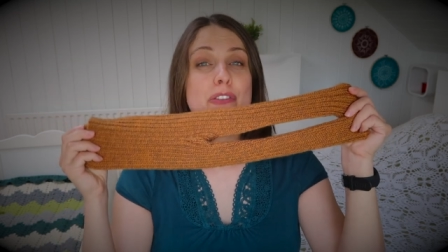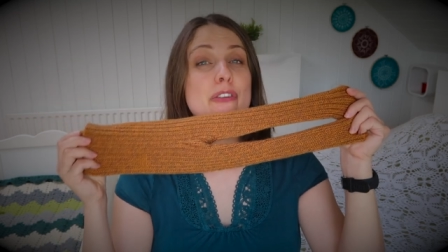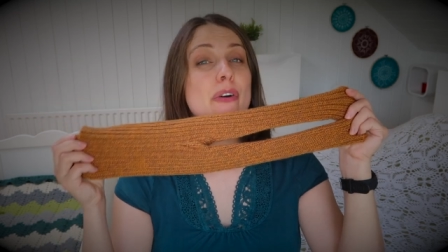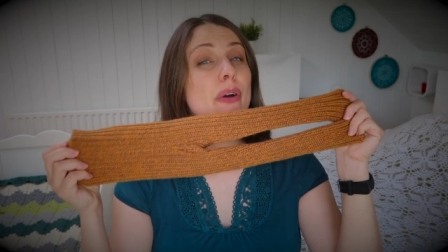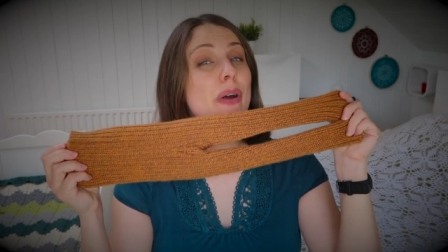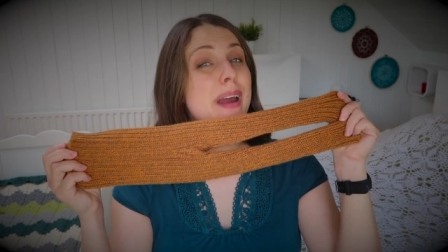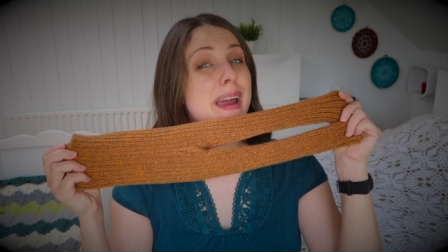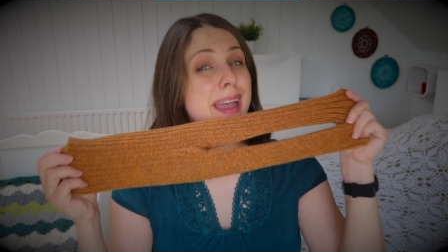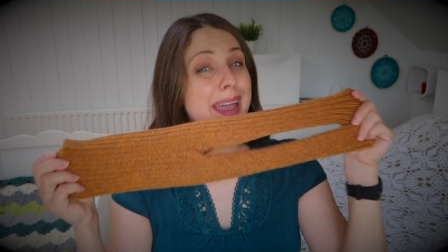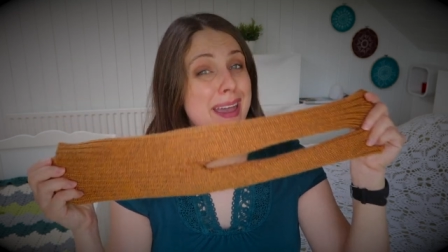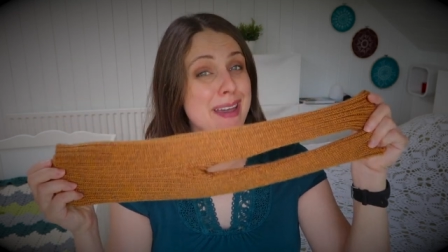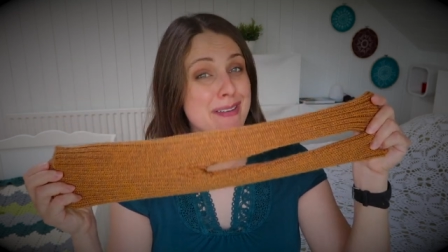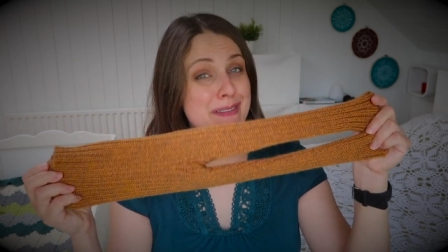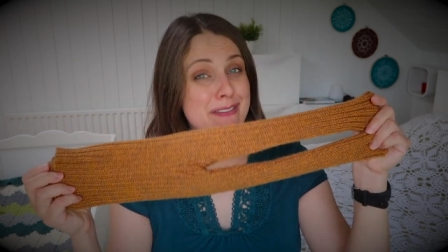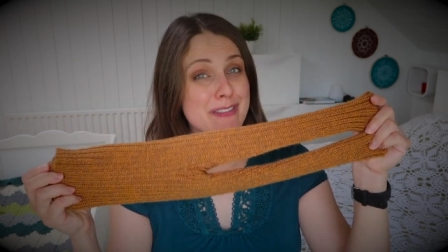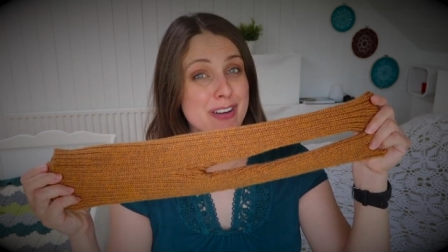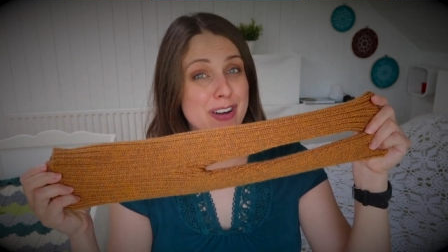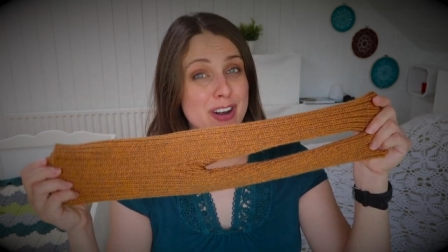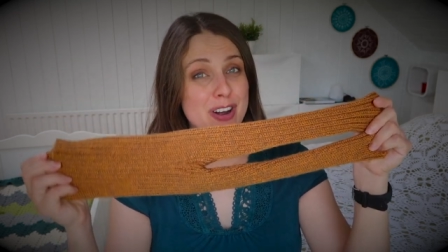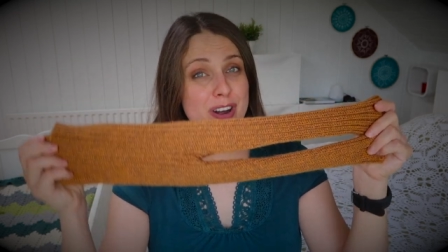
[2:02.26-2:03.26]

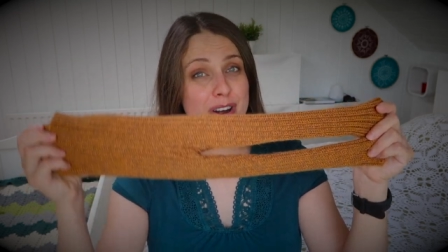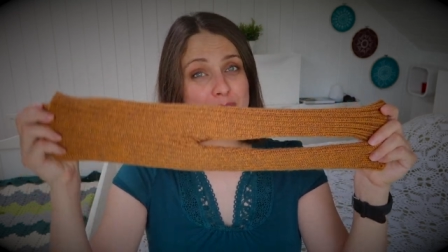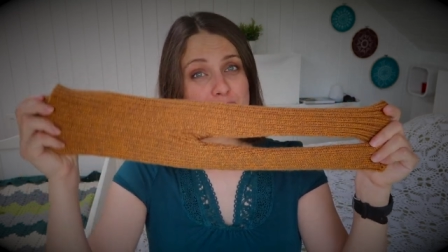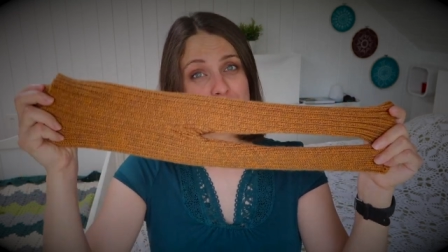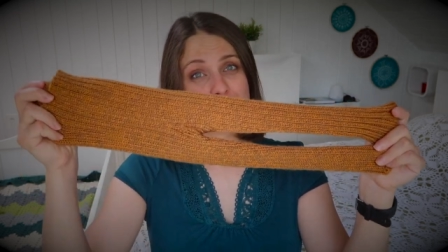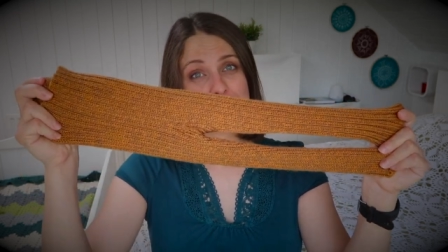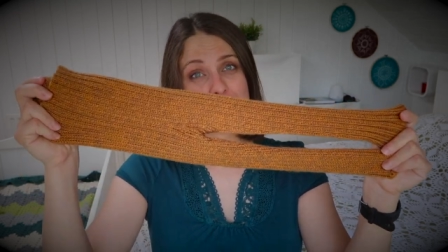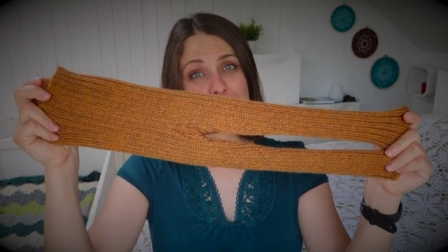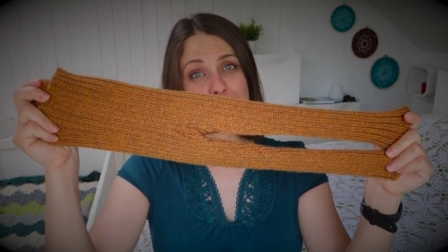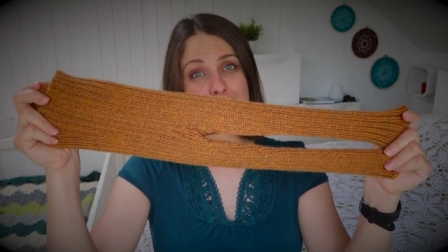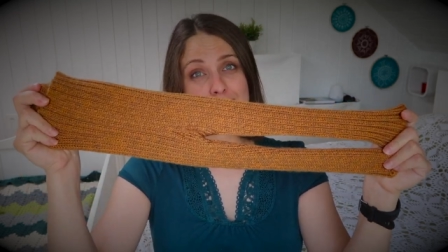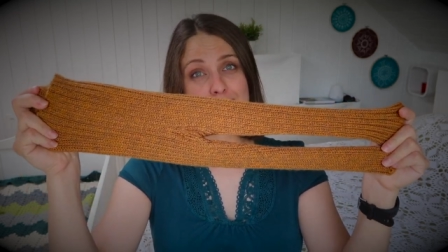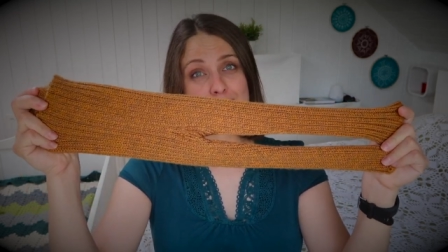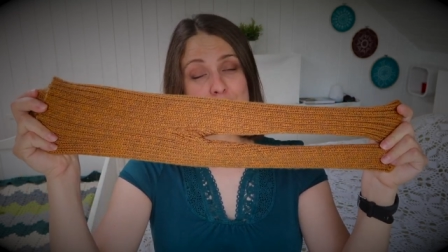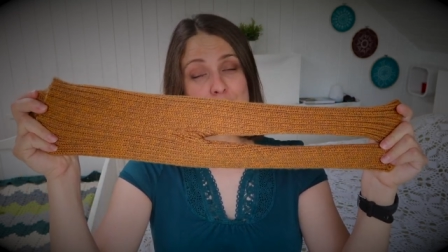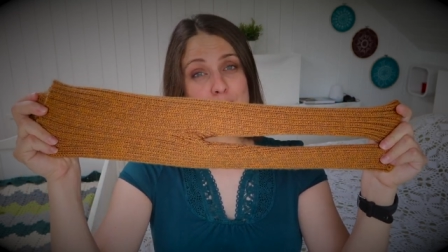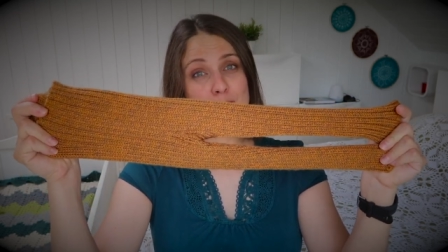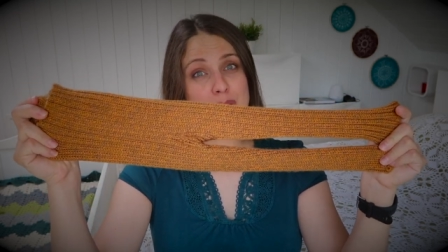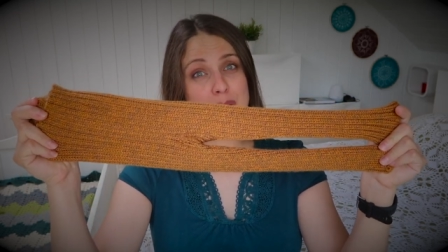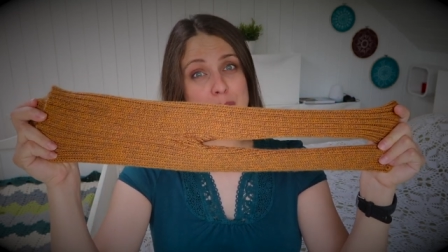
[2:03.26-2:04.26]
forever
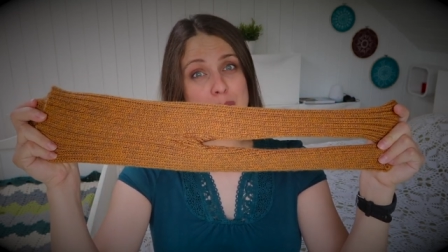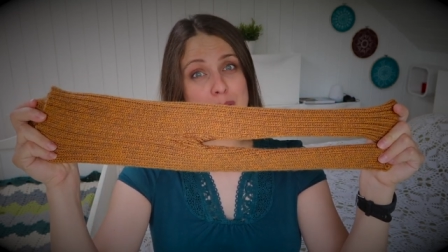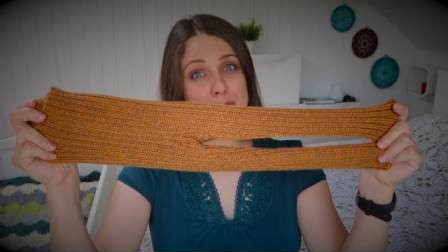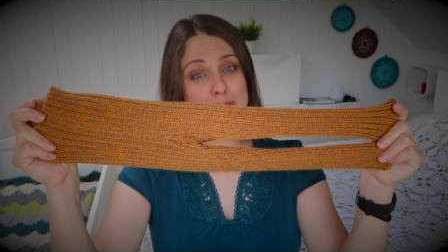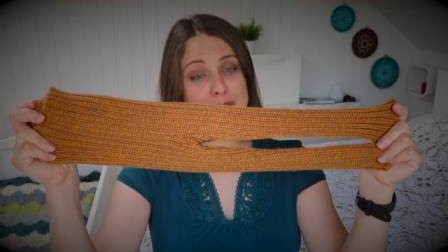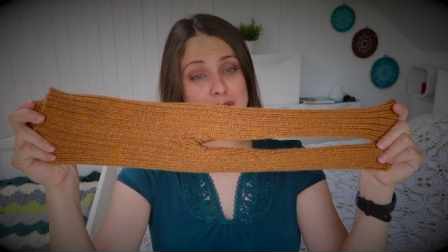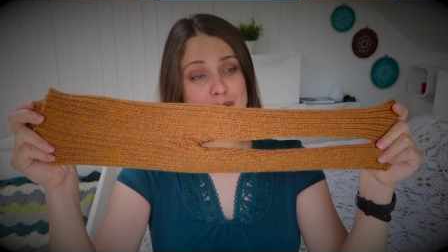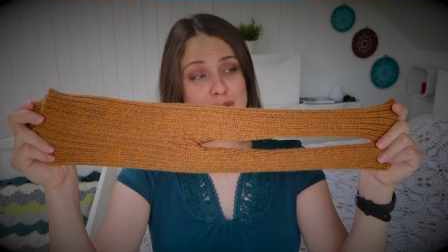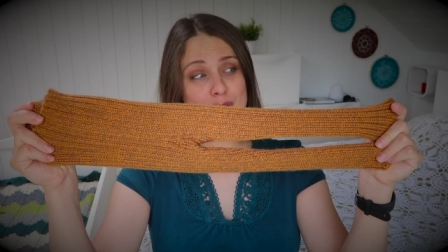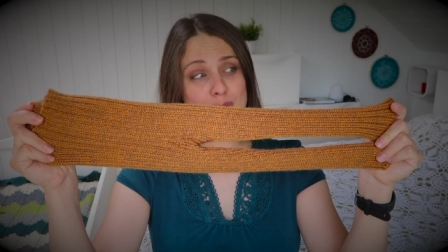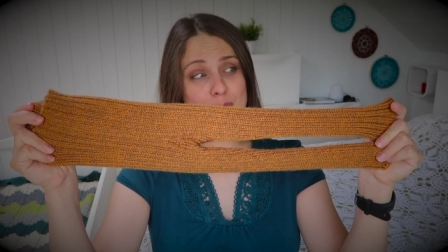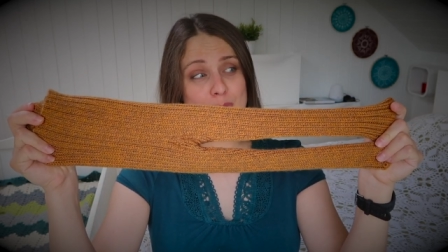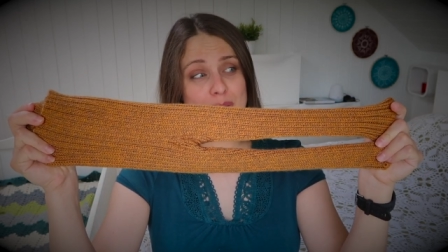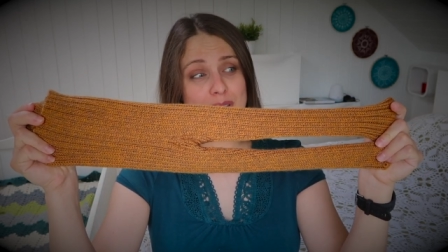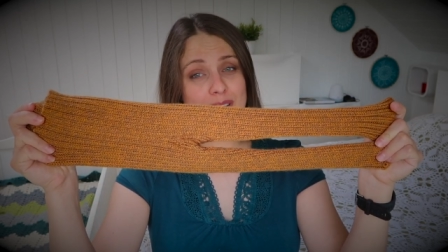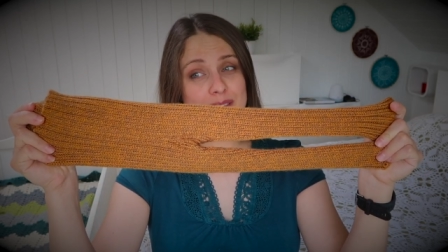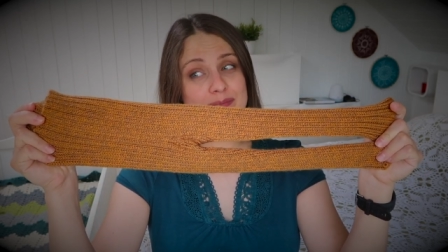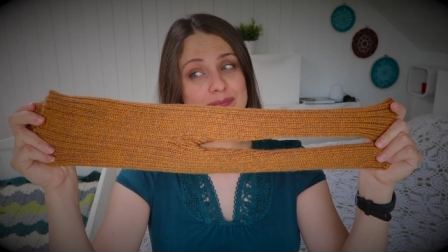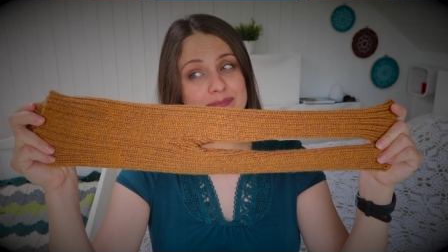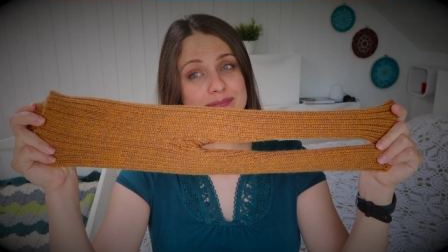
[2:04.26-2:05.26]
when the baby's
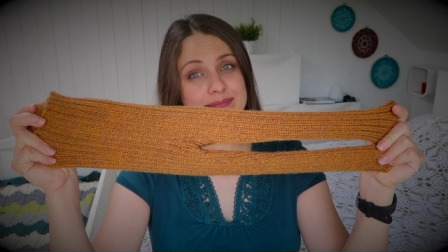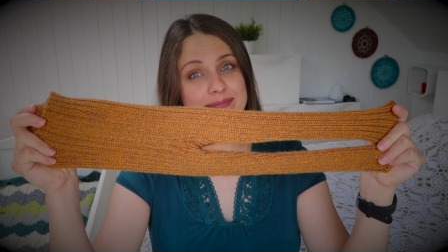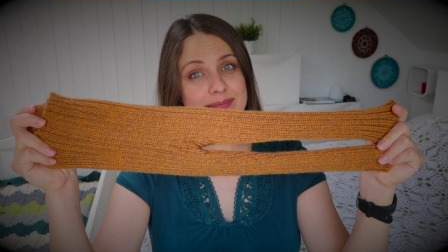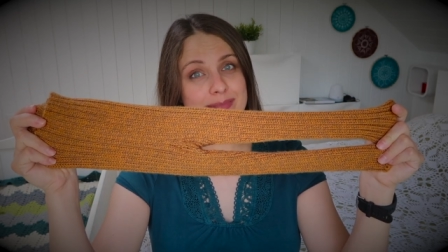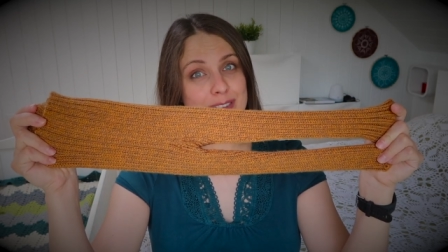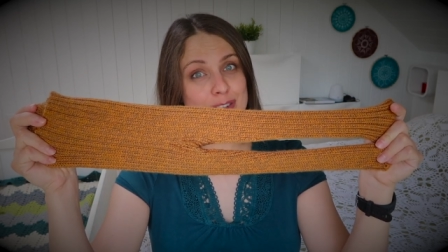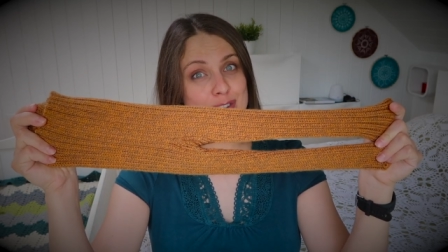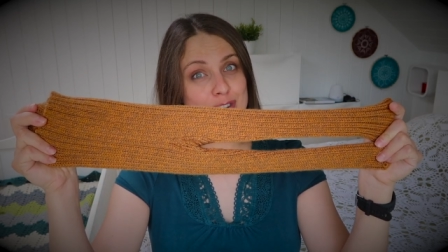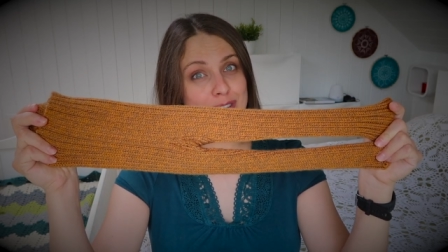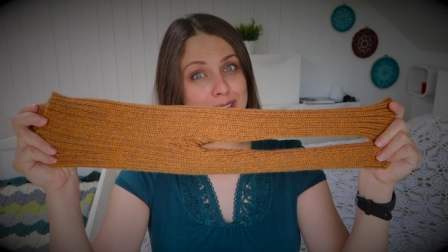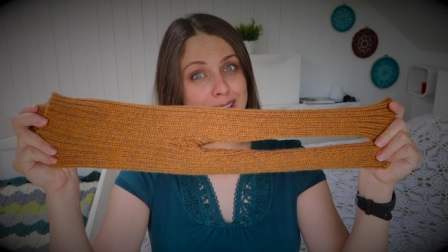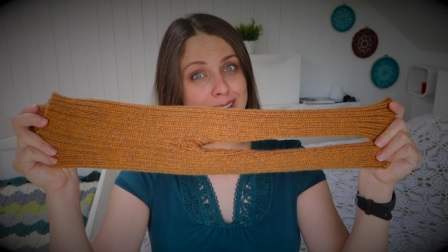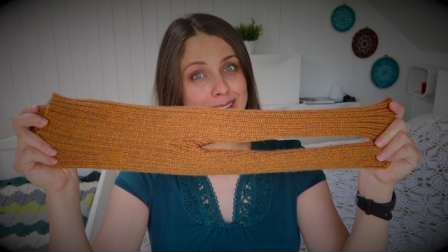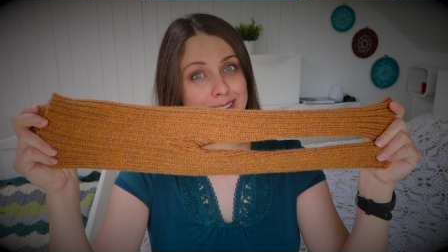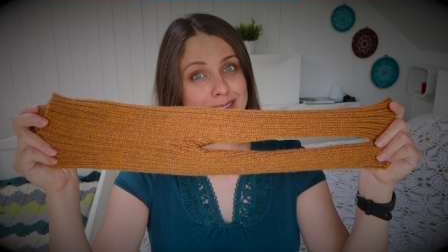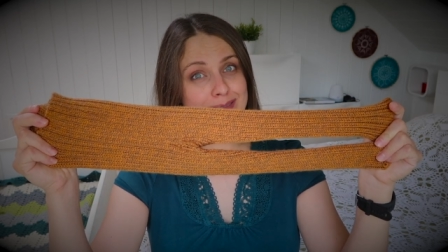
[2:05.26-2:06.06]
growing, don't you think?